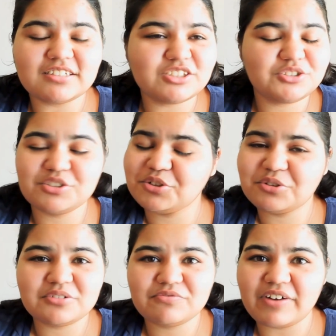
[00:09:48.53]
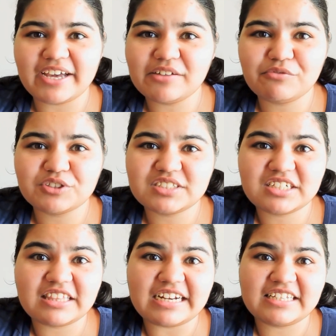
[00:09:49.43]
why was
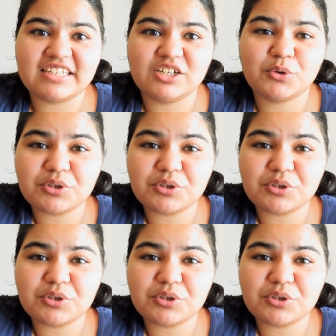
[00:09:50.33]
it that he